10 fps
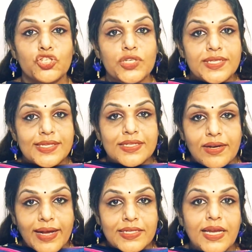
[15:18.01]
Jesus
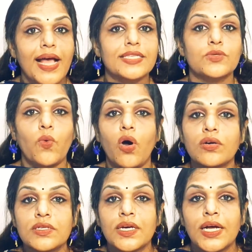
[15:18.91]
Christ has
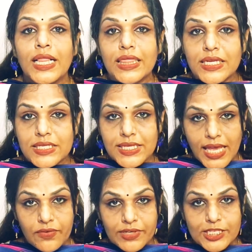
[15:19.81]
warned this
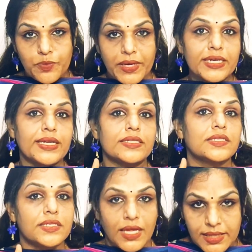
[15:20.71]
evil spirit as
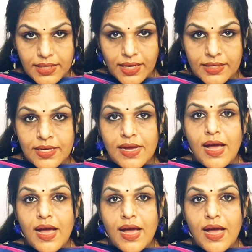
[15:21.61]
Satan,